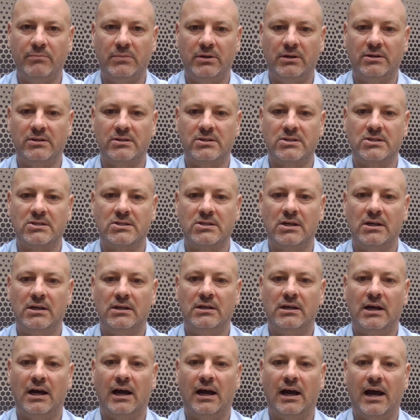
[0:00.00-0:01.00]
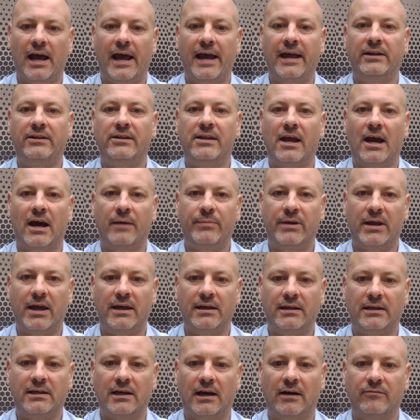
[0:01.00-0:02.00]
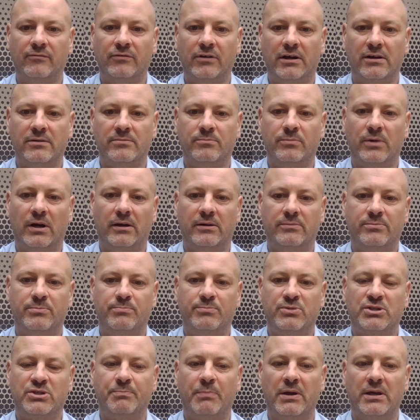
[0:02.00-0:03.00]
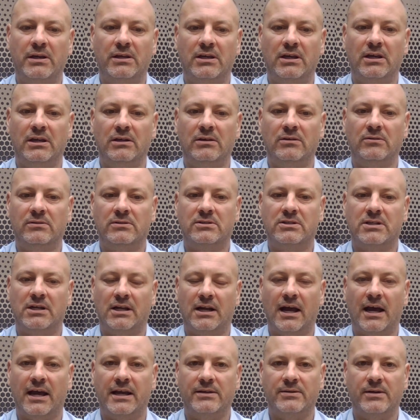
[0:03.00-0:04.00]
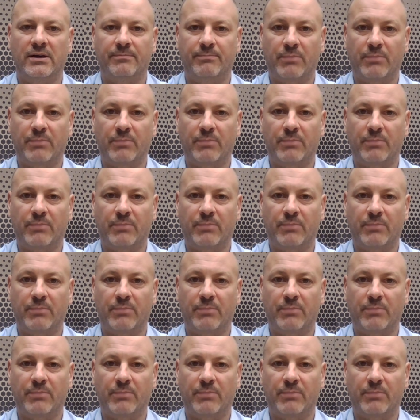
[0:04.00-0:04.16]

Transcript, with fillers: minutes and the RBA governor speaking today,